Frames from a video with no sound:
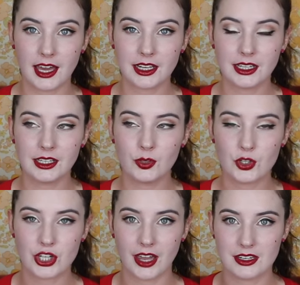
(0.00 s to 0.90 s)
acne,
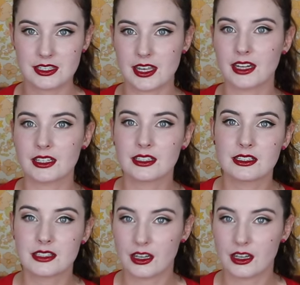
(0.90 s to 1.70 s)
which I understand is